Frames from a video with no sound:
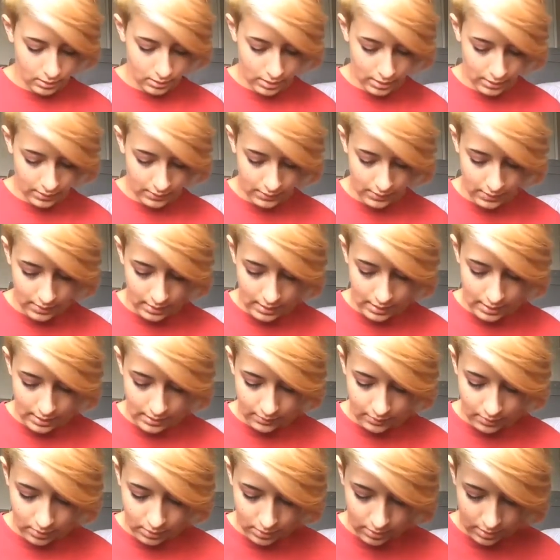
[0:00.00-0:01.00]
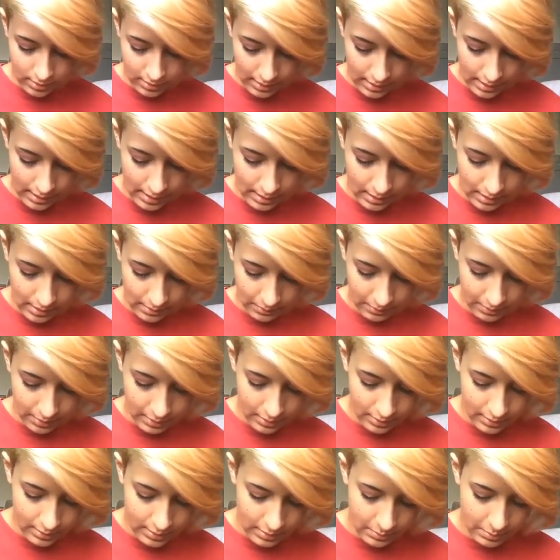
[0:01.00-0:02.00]
Okay, so then after that, I'm
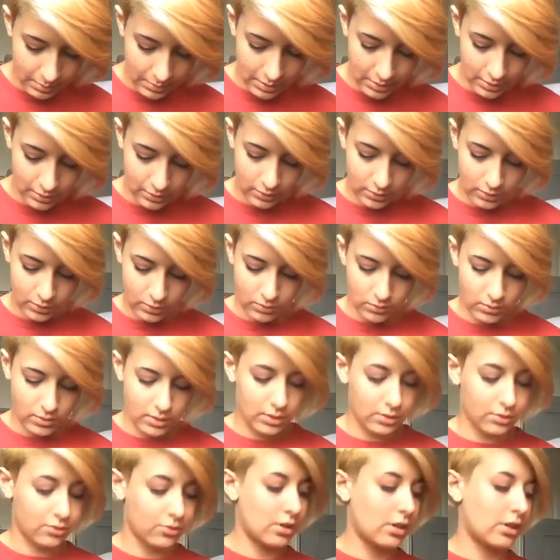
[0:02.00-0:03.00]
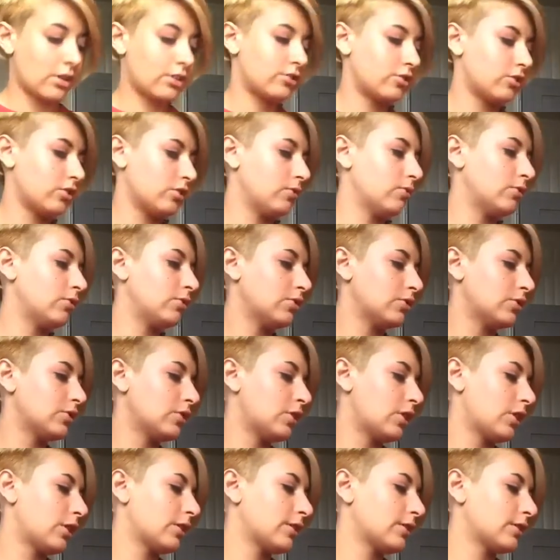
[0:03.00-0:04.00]
gonna dip into Extraction, which is the
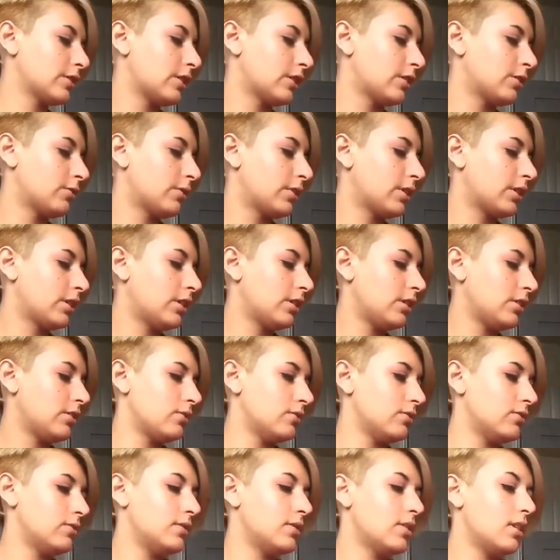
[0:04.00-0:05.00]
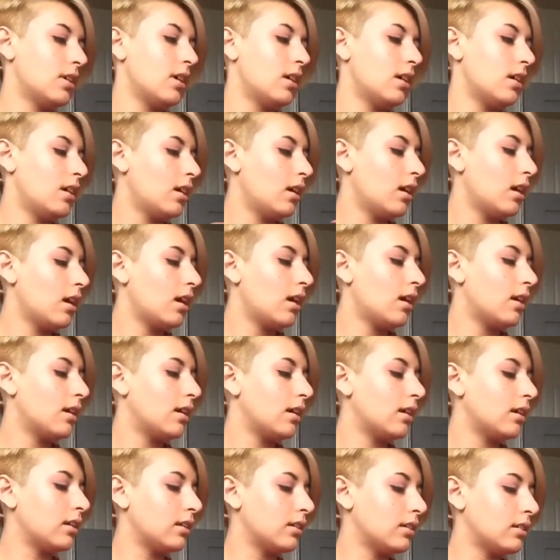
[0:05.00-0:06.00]
darkest color we're gonna use,
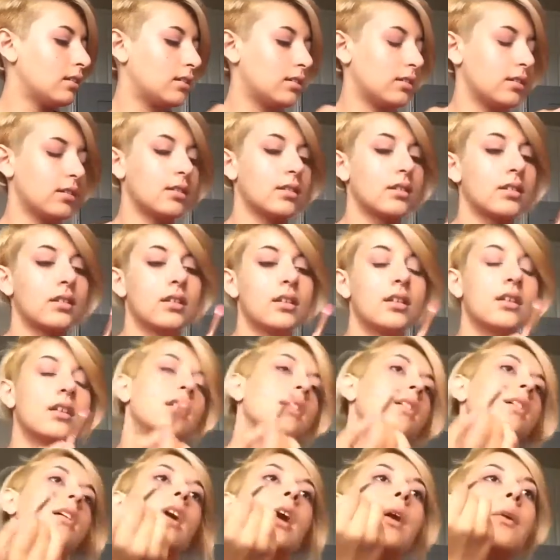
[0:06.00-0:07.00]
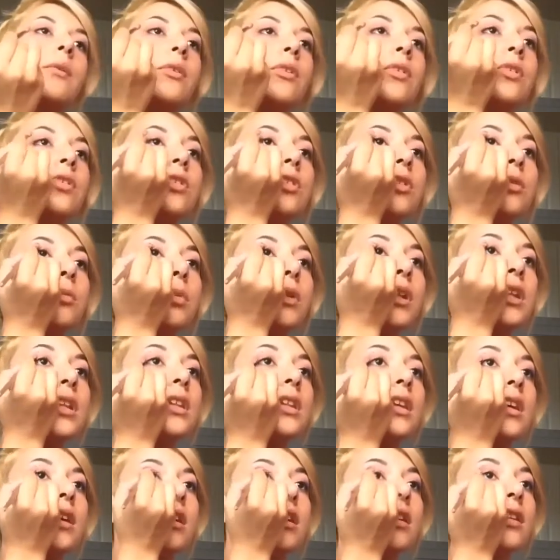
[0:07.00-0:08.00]
and I'm going to
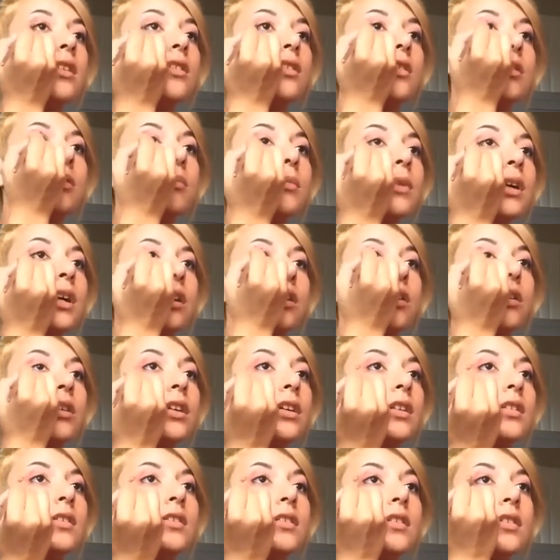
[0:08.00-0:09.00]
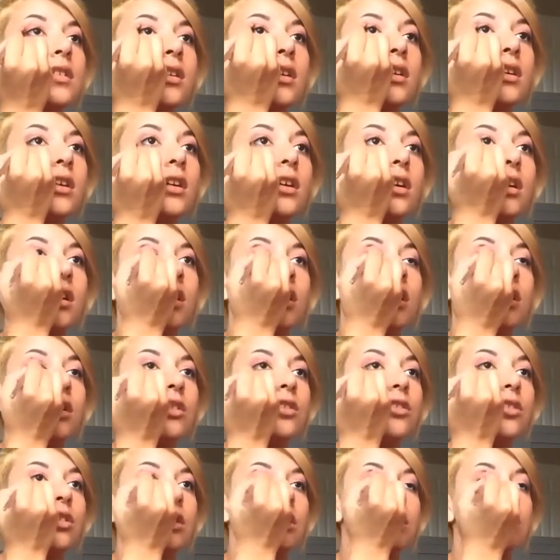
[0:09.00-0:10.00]
blend that into my crease,
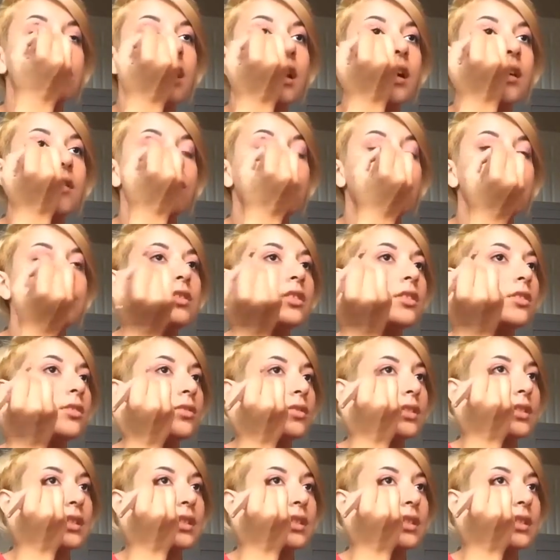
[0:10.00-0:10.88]
just ever so